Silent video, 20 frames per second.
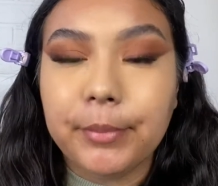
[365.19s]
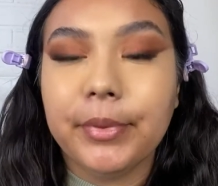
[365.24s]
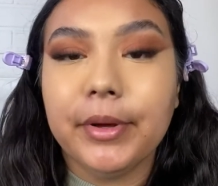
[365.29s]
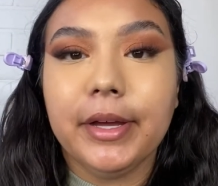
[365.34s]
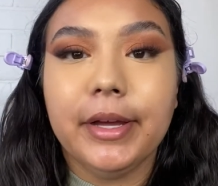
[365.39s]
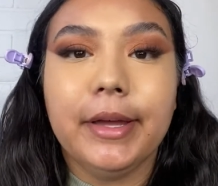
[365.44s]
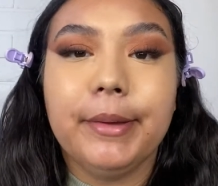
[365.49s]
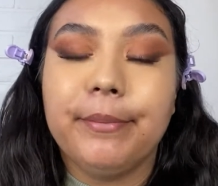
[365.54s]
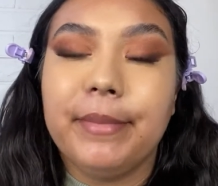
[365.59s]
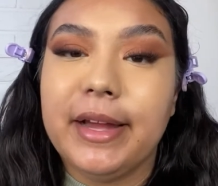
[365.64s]

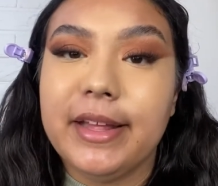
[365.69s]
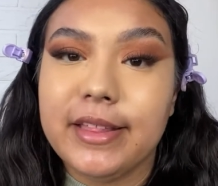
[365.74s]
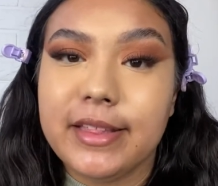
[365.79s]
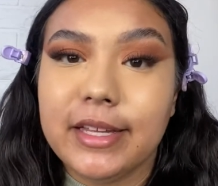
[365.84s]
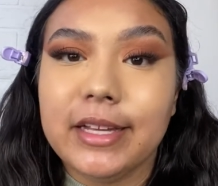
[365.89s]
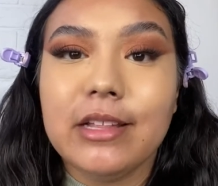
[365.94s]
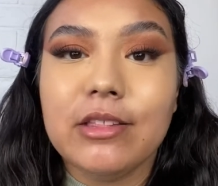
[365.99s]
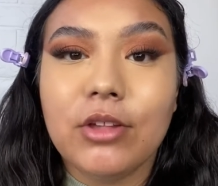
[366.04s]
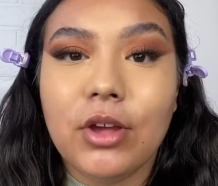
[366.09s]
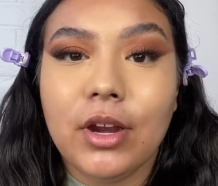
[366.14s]
but my
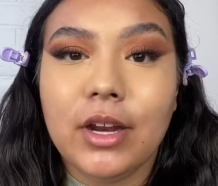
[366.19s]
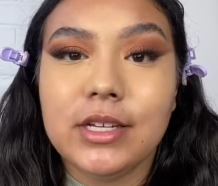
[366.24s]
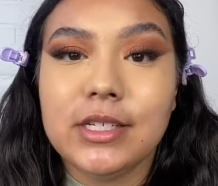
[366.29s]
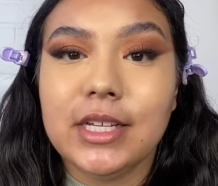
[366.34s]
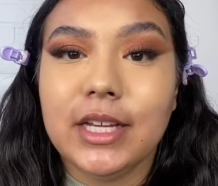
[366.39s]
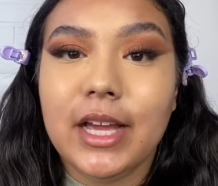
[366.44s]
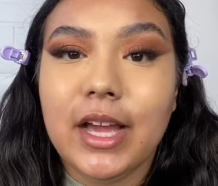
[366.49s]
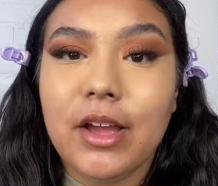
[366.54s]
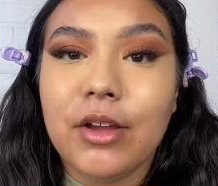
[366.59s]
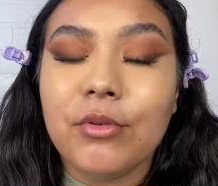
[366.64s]
skin started to
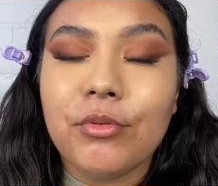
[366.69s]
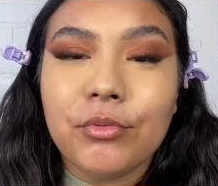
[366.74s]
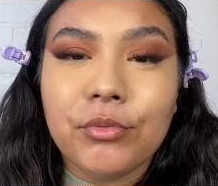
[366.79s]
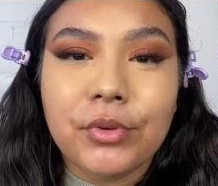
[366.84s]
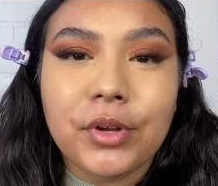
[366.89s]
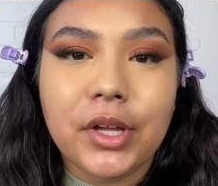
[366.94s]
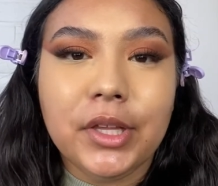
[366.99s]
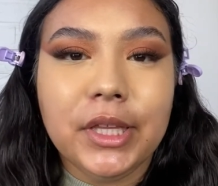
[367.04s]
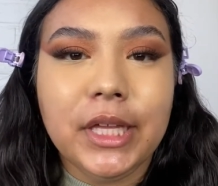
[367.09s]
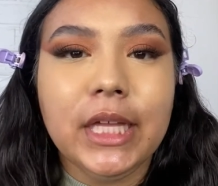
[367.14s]
get
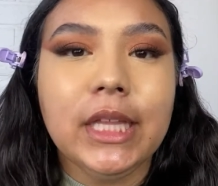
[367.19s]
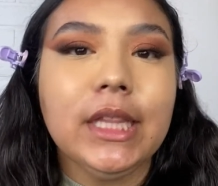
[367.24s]
really